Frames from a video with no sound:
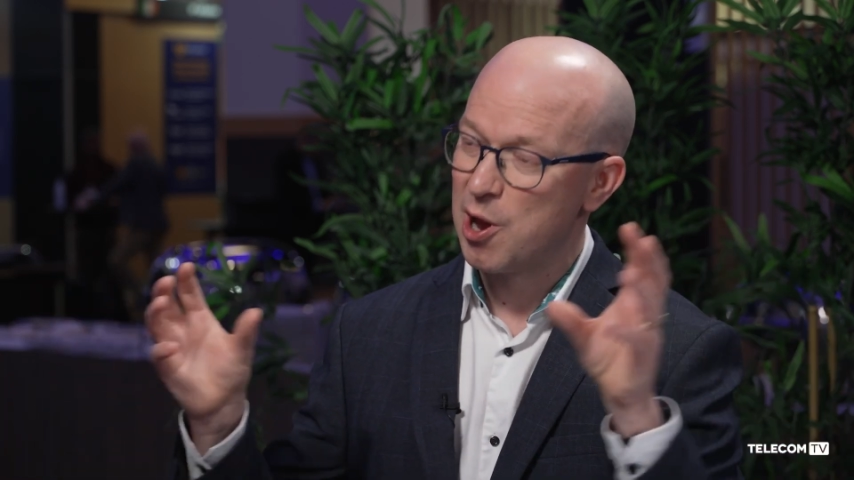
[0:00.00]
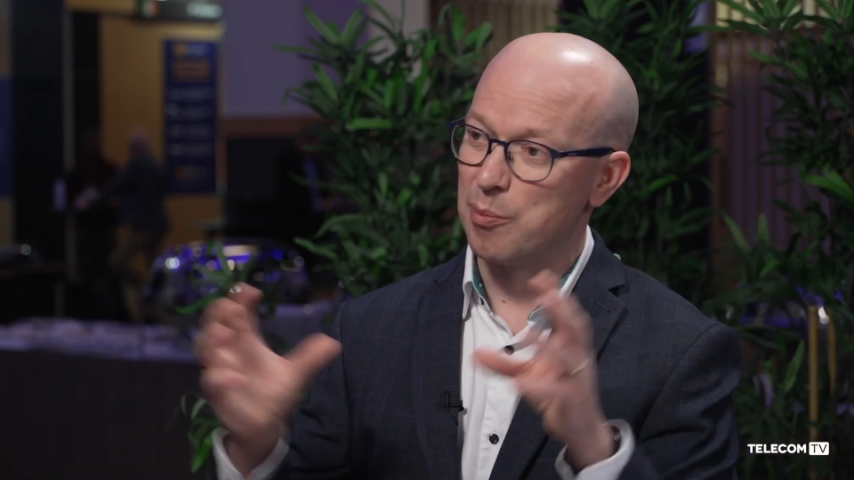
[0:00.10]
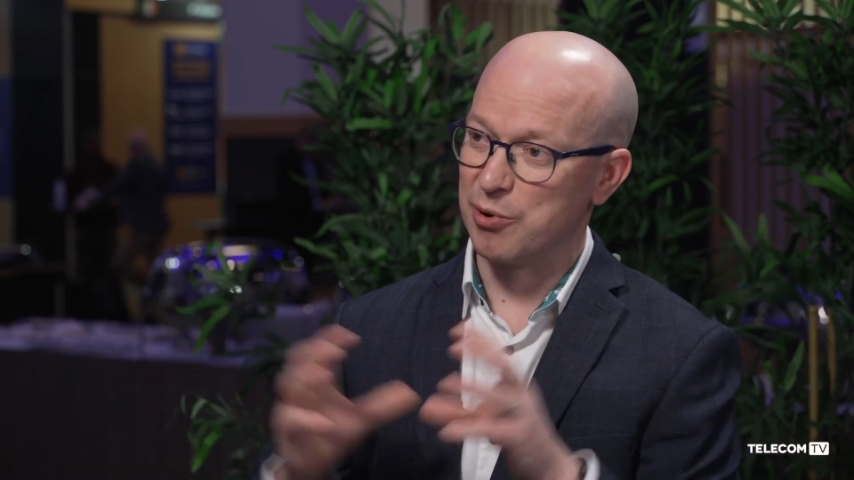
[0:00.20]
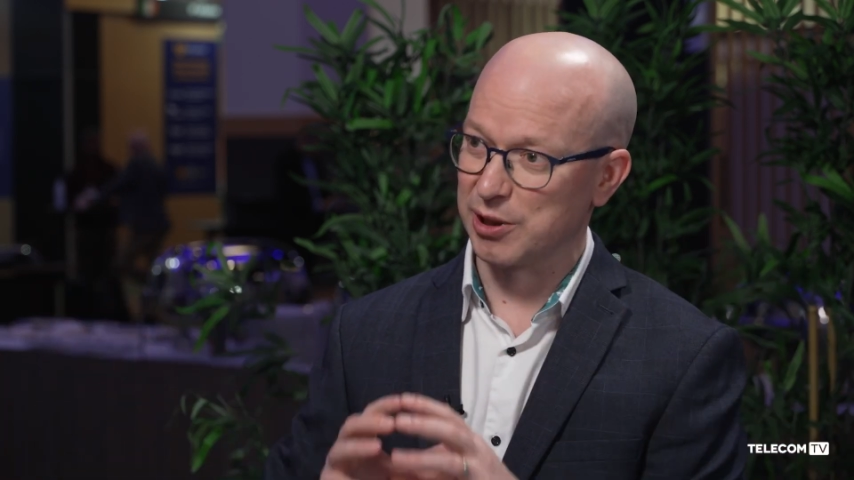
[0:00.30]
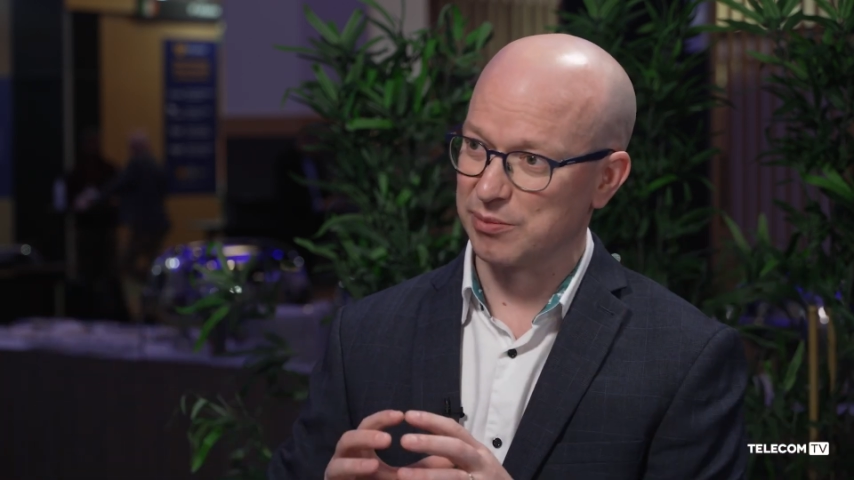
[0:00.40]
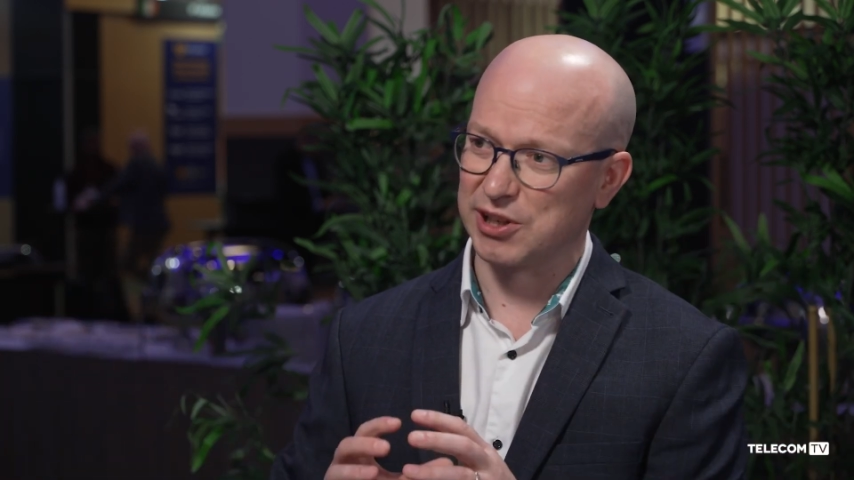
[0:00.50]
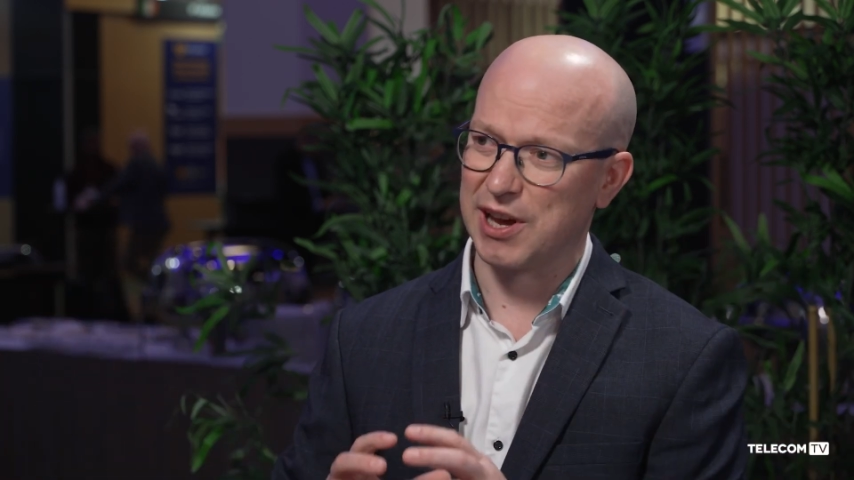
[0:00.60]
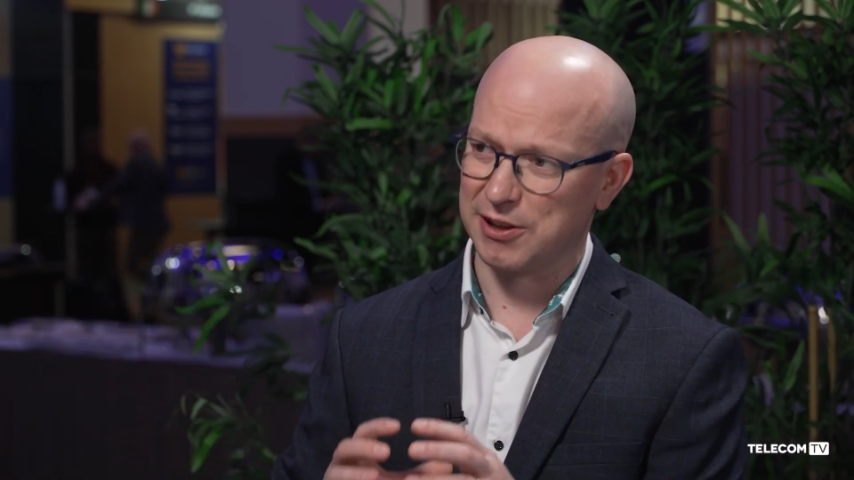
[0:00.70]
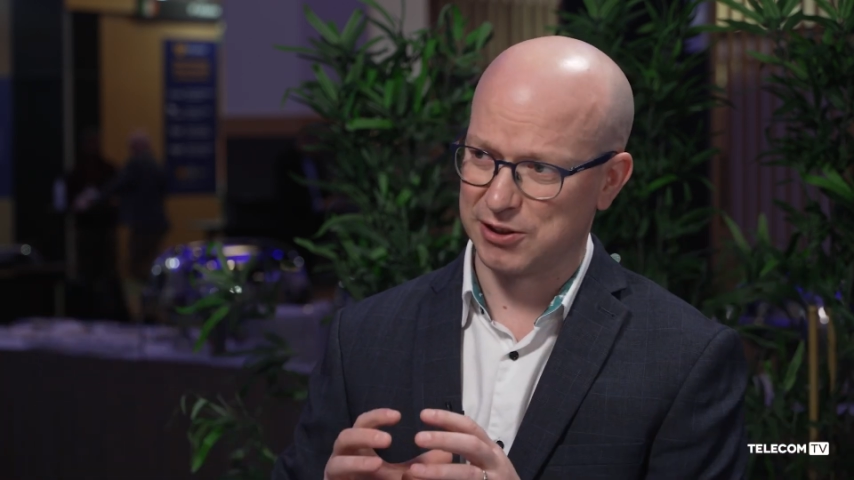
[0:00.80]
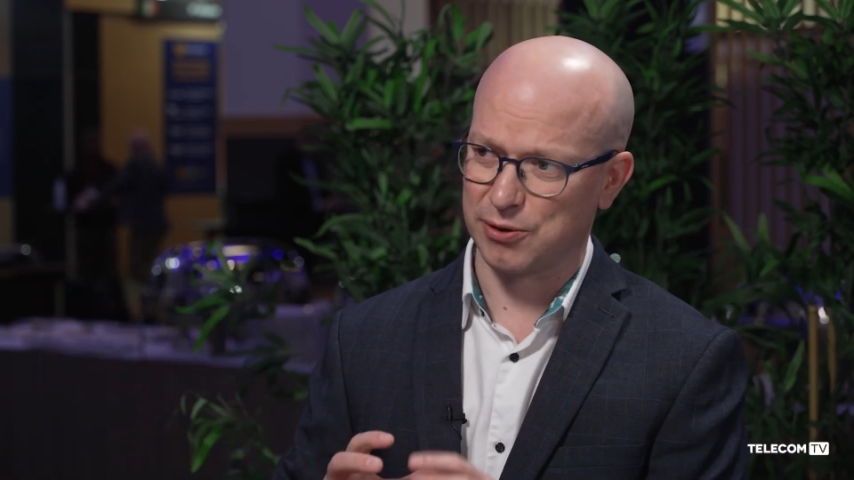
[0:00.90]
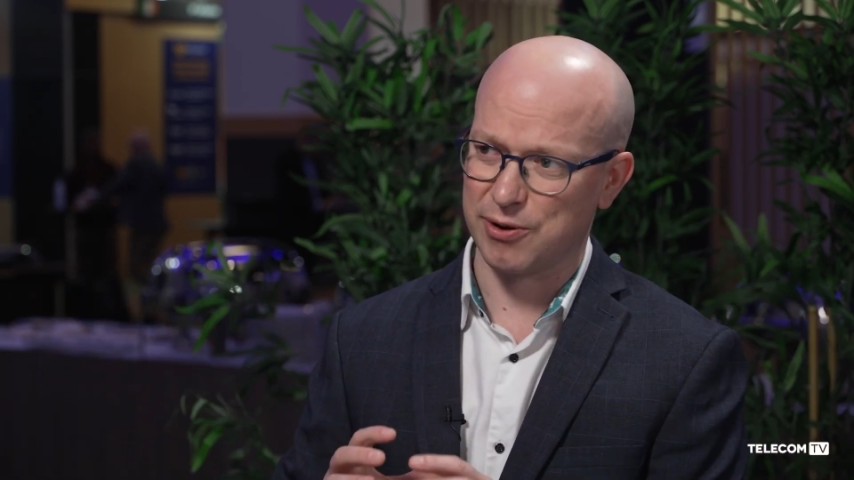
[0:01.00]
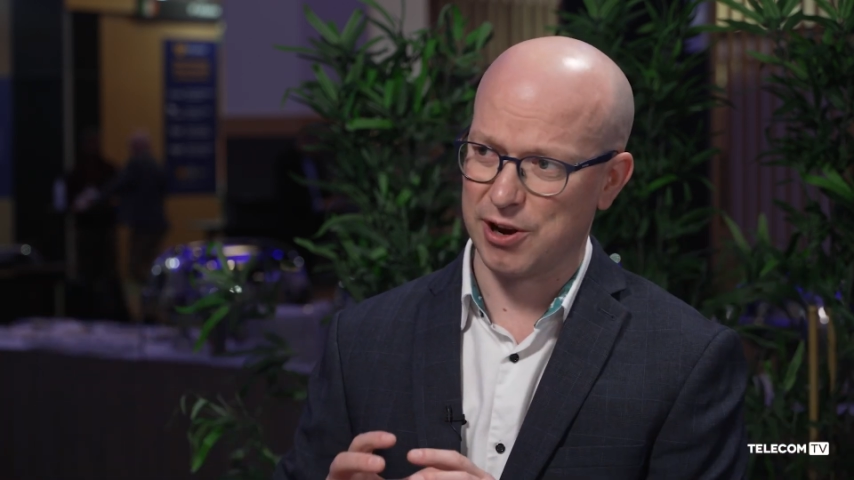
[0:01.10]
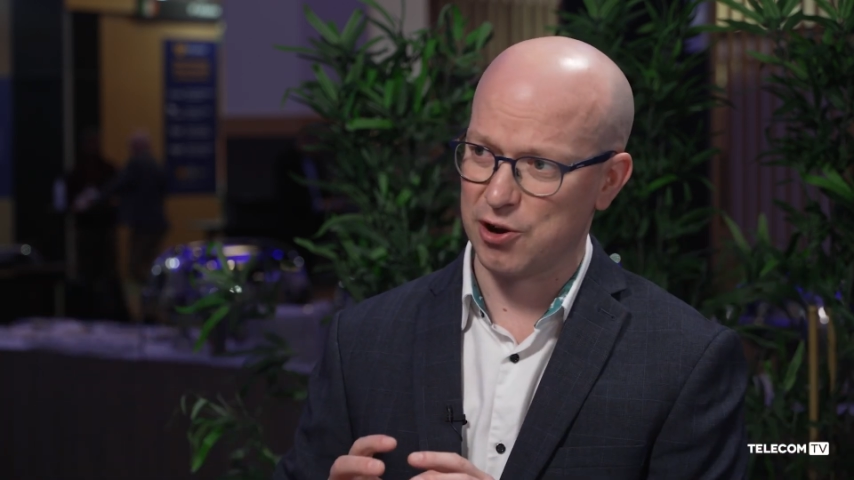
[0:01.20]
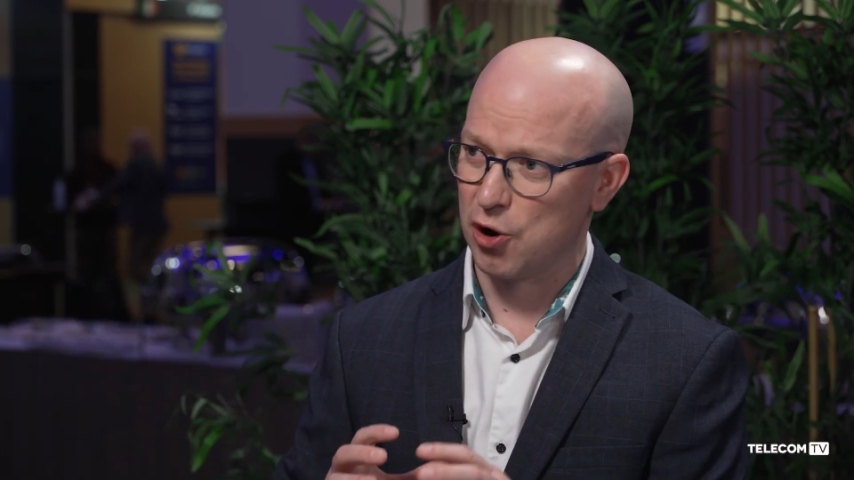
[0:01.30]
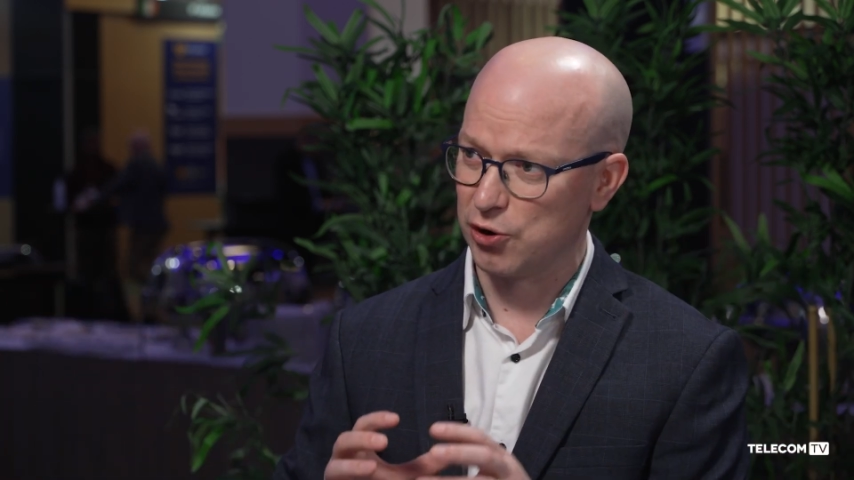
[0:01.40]
and bring them together to
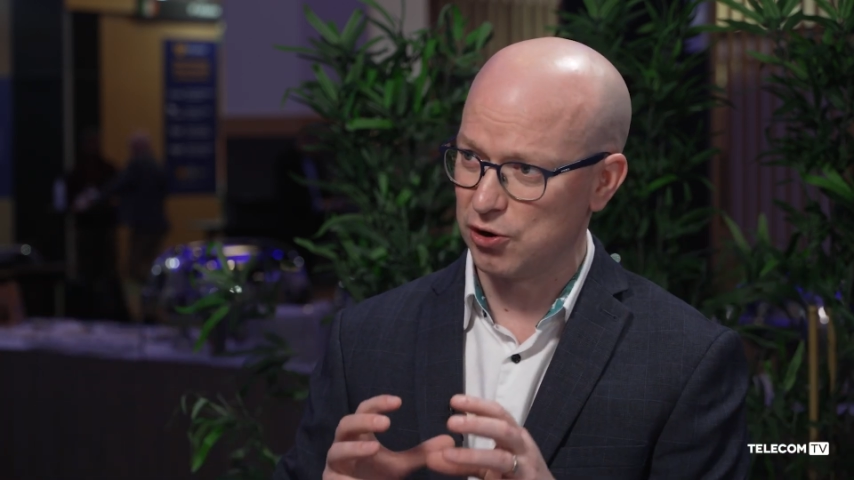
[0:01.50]
create your,